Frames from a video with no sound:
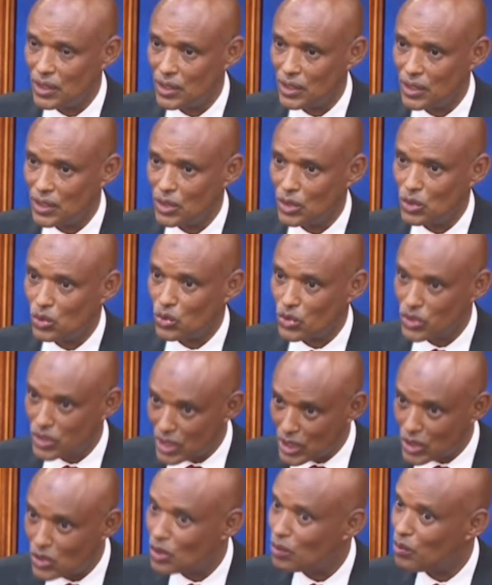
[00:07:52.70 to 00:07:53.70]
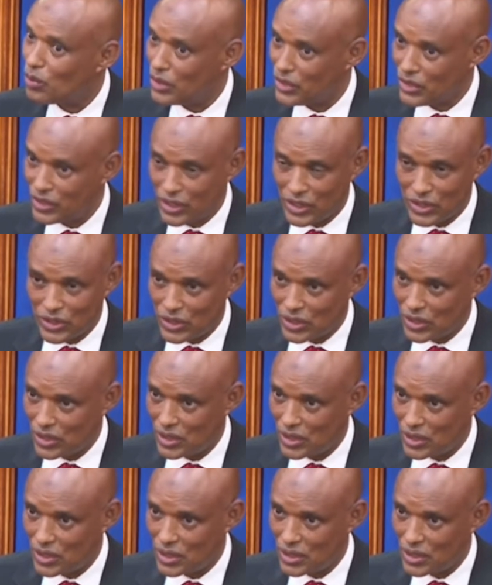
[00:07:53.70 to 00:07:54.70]
to Central Police Station
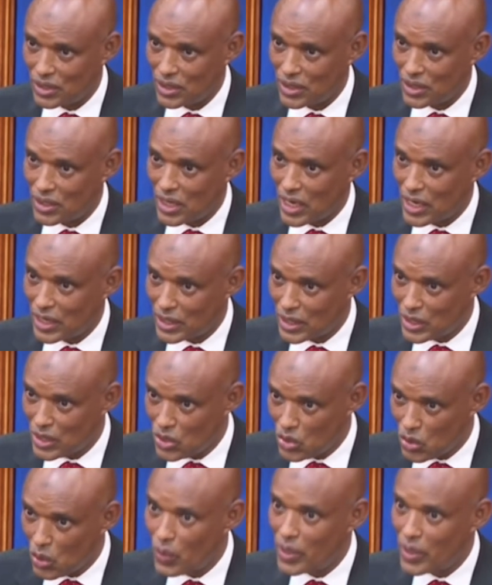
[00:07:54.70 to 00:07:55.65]
and nowhere